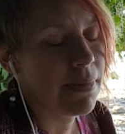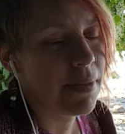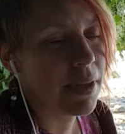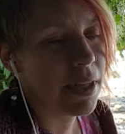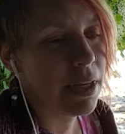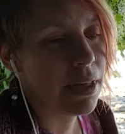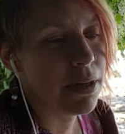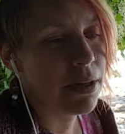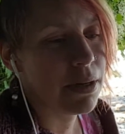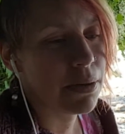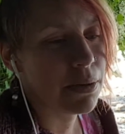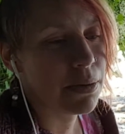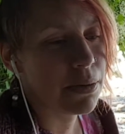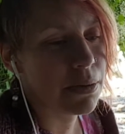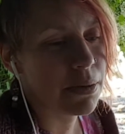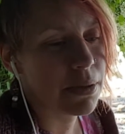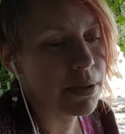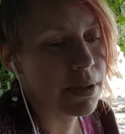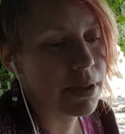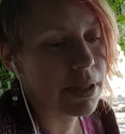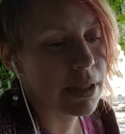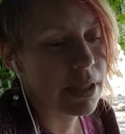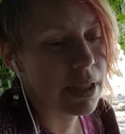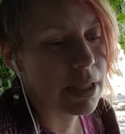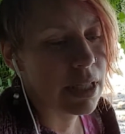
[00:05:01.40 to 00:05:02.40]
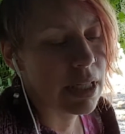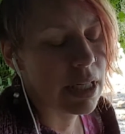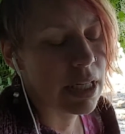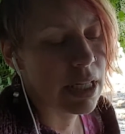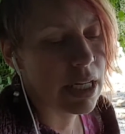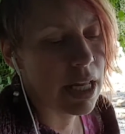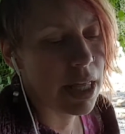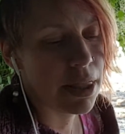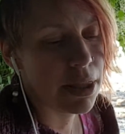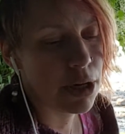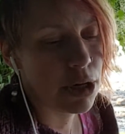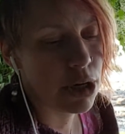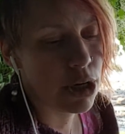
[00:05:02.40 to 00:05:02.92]
You know,
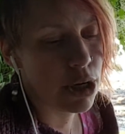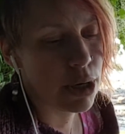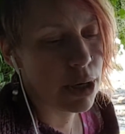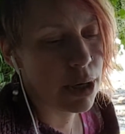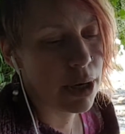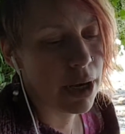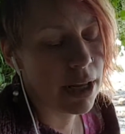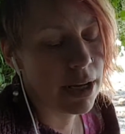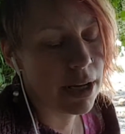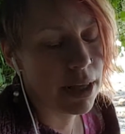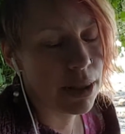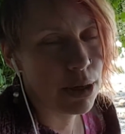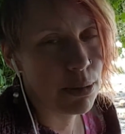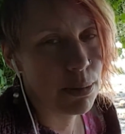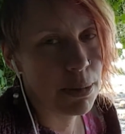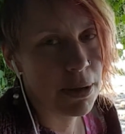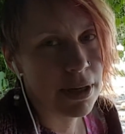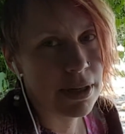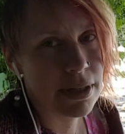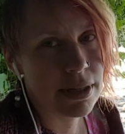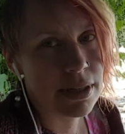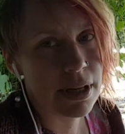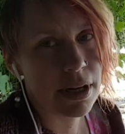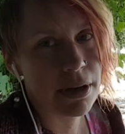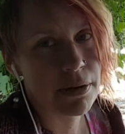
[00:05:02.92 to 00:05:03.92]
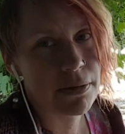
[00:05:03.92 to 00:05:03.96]
another piece that